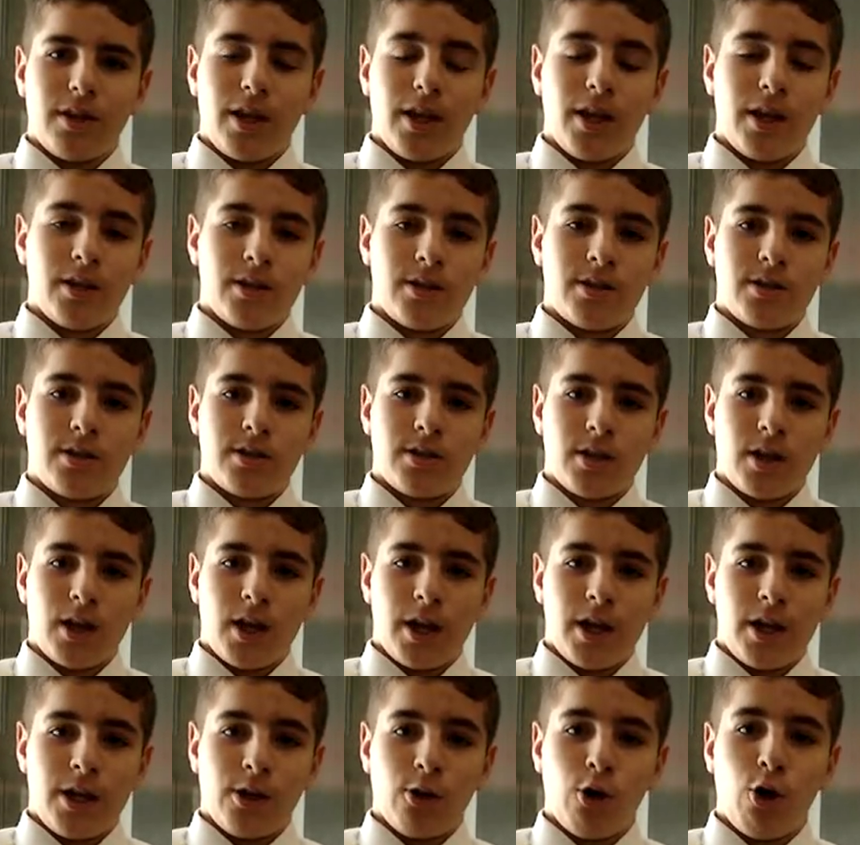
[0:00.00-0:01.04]
It's
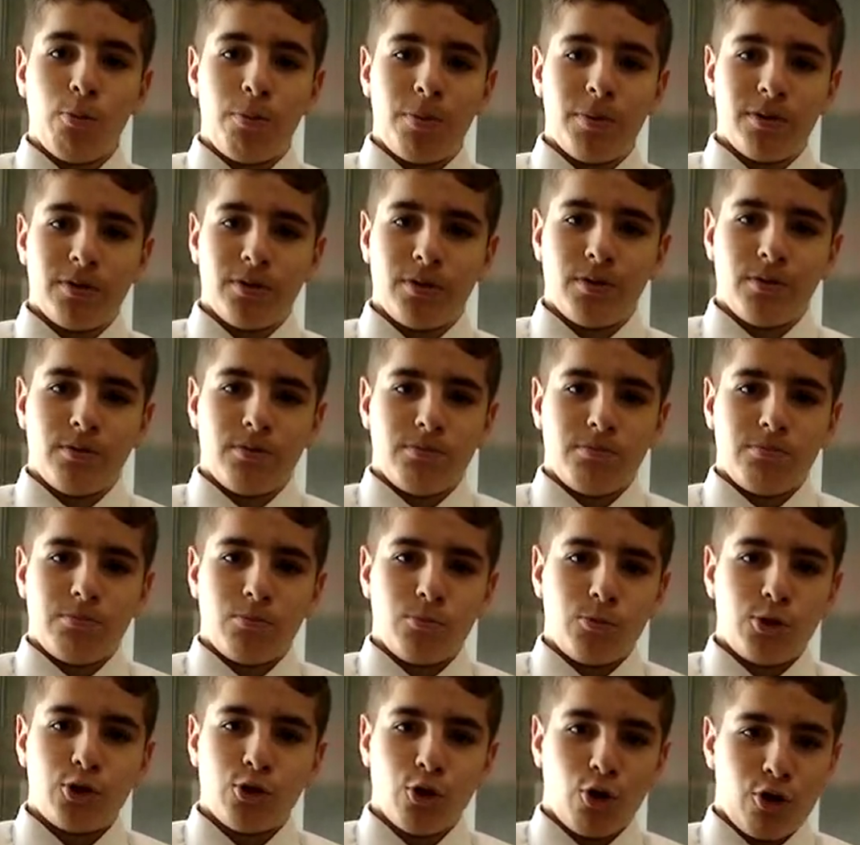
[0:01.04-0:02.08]
a open
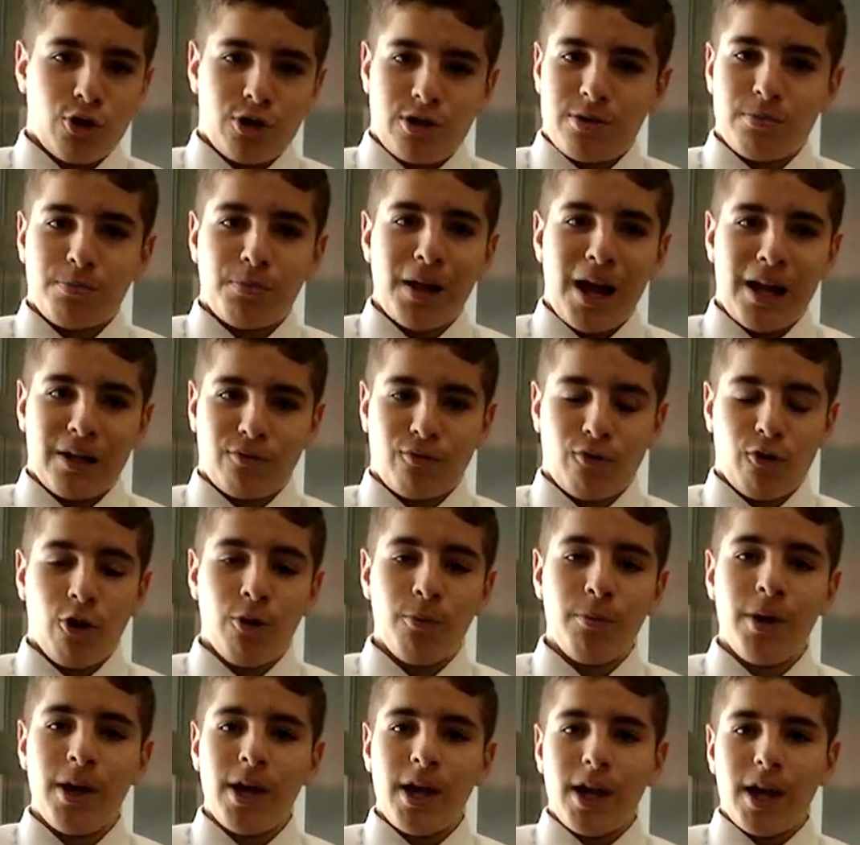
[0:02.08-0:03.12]
source
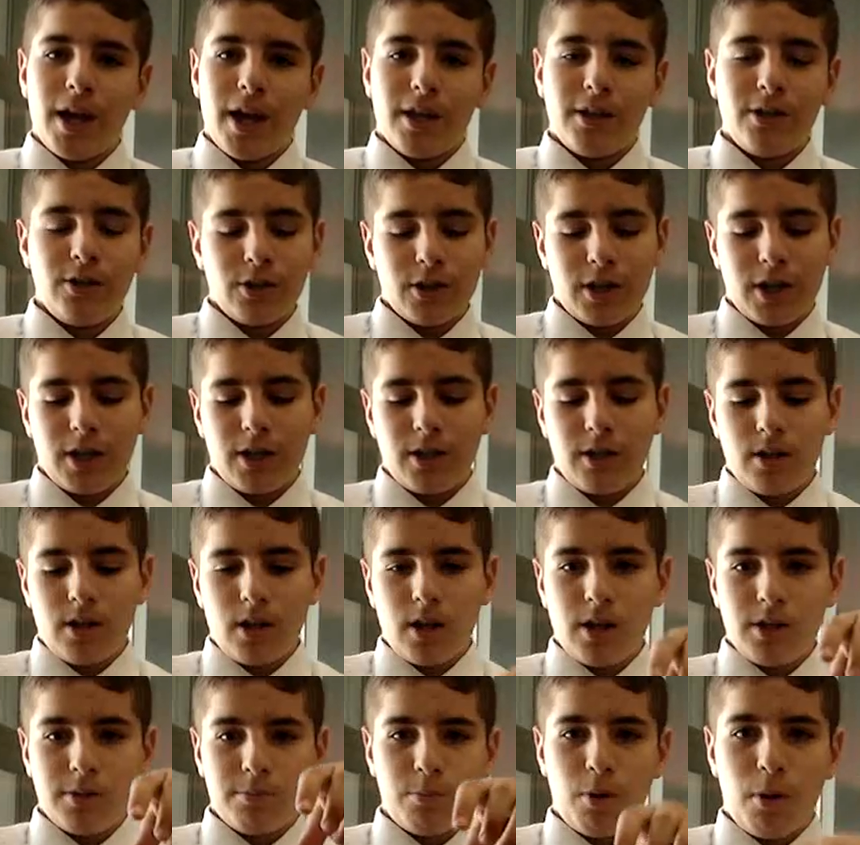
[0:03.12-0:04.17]
platform. And you can
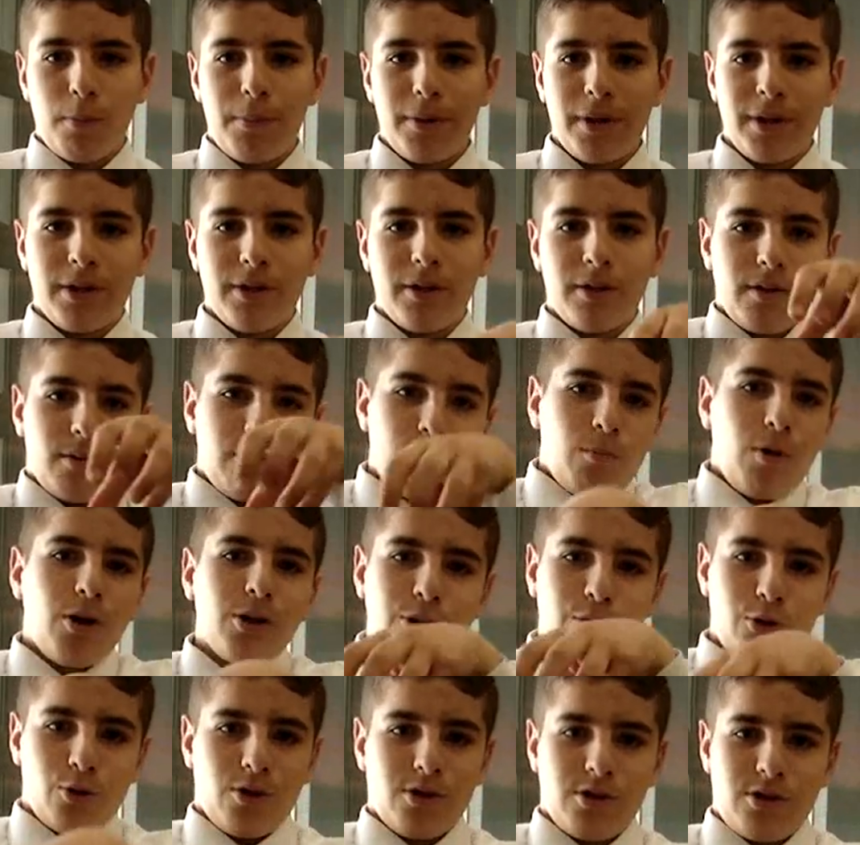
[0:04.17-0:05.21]
pop in
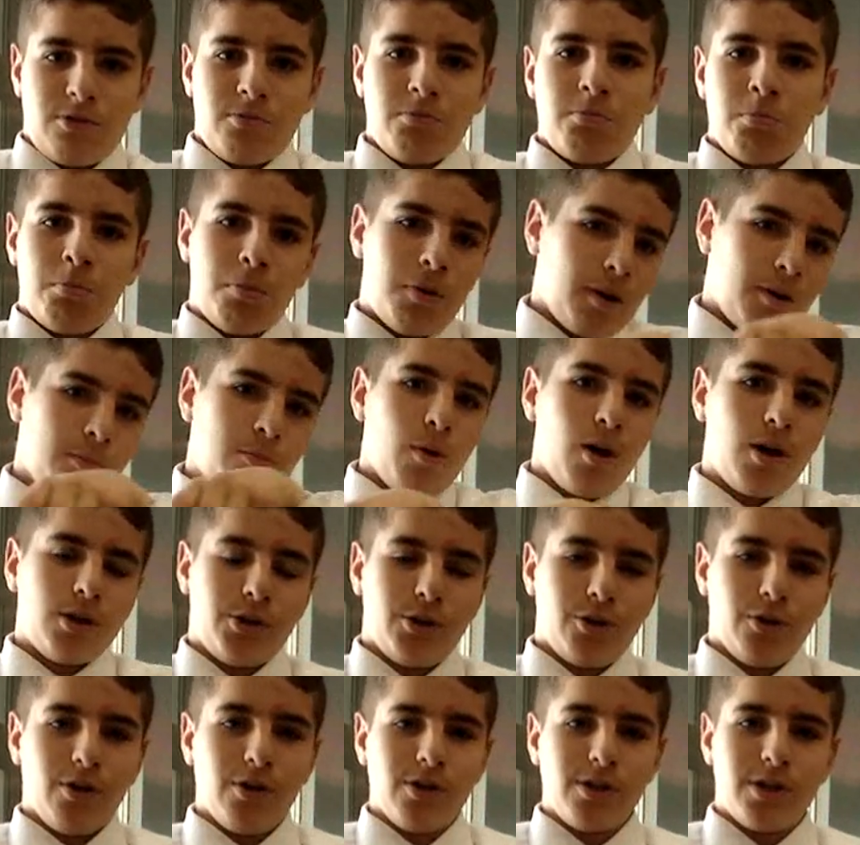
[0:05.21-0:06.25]
modules, bug
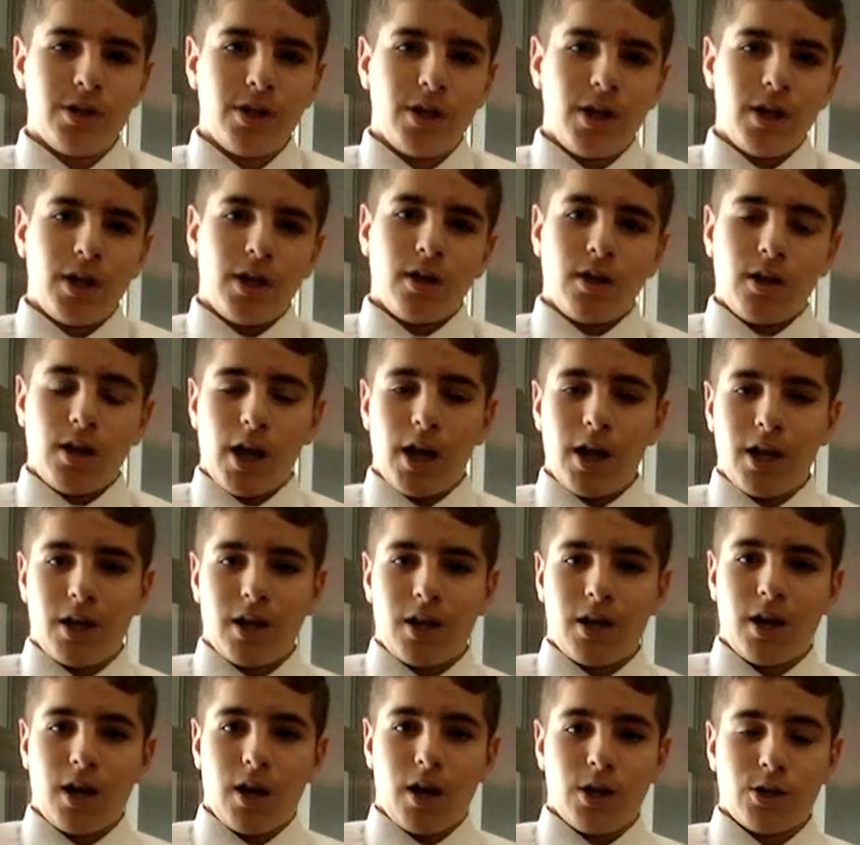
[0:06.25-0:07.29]
modules,
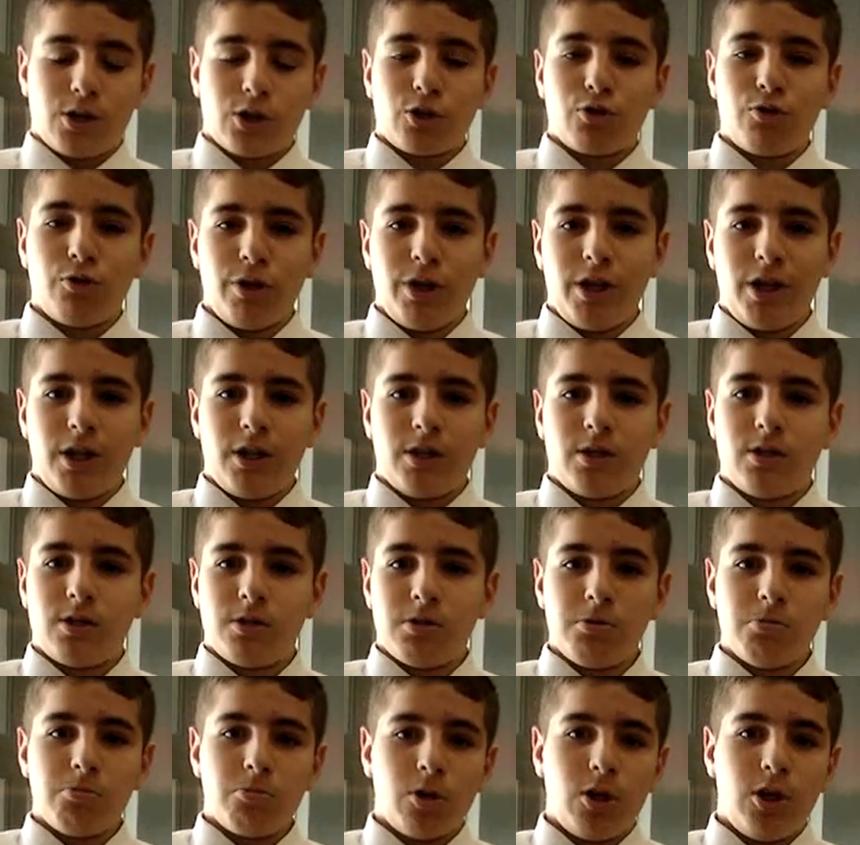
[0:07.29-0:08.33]
like
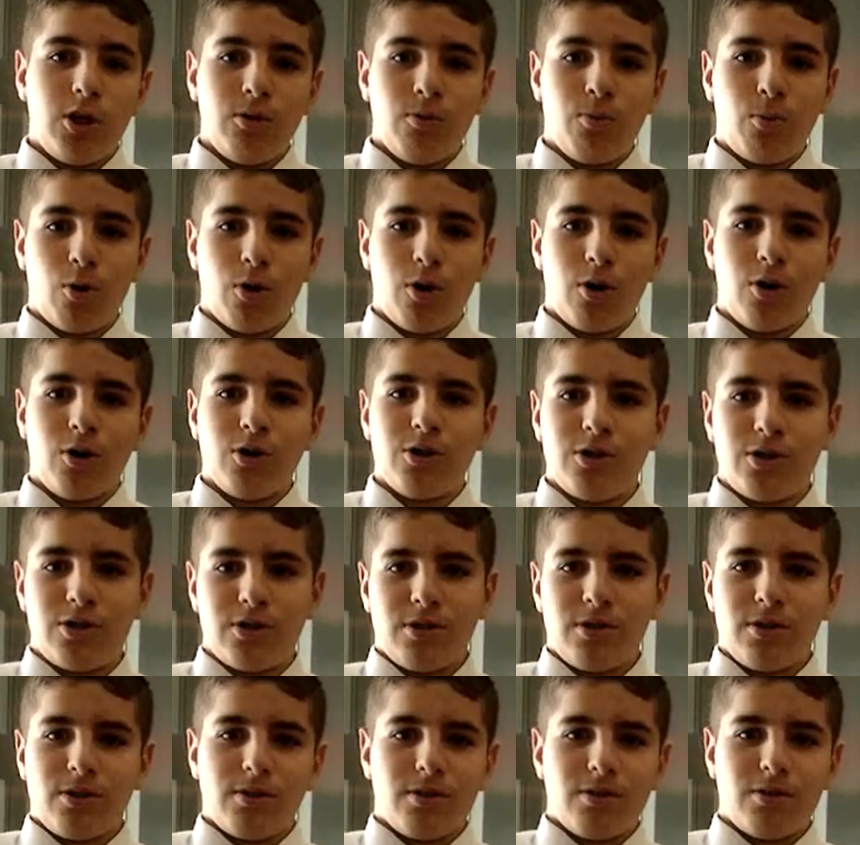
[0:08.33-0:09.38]
screens,
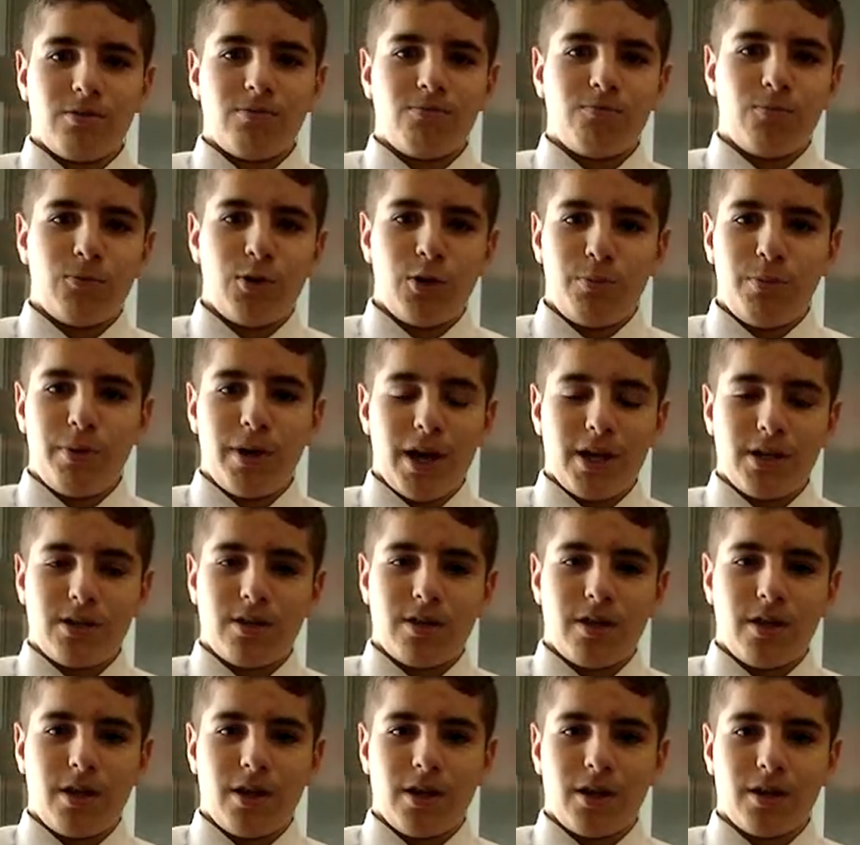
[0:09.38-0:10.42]
keyboards, GPS
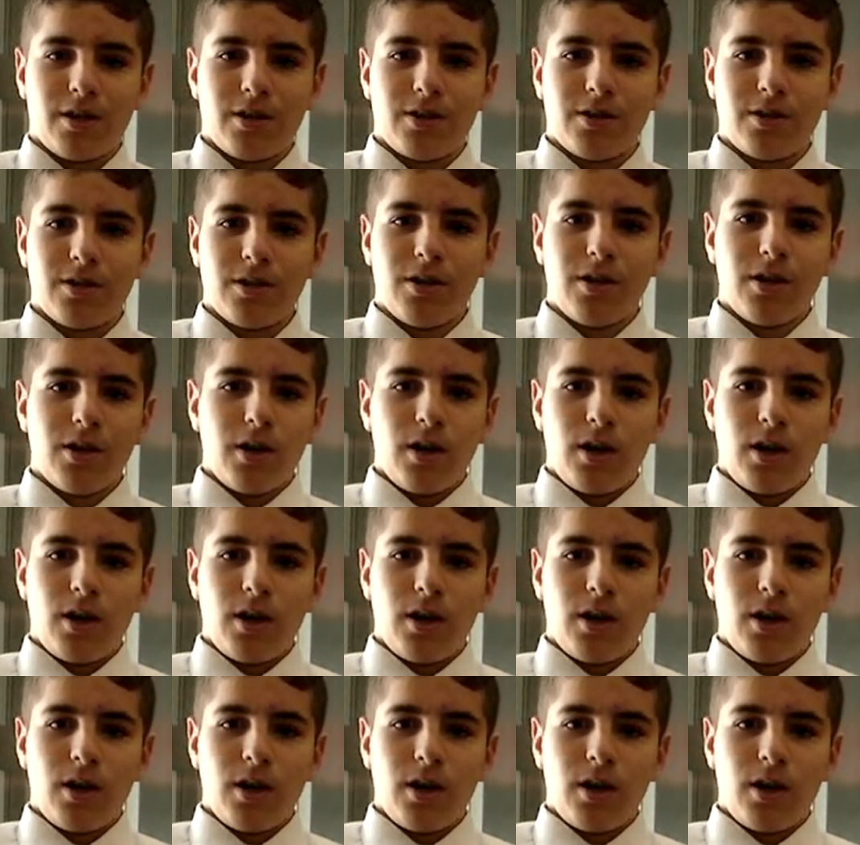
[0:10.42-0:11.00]
things,